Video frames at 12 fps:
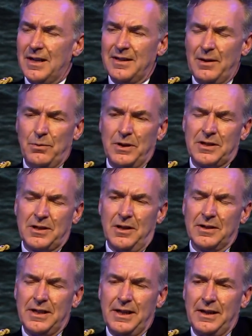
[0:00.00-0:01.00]
I think we're
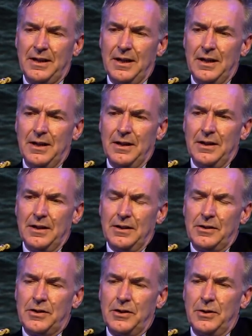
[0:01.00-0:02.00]
starting
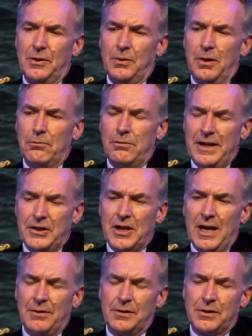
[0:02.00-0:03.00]
to reach
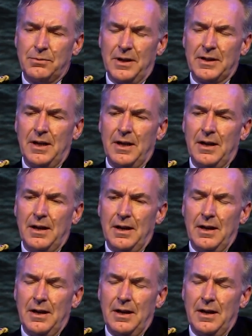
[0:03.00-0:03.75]
out to other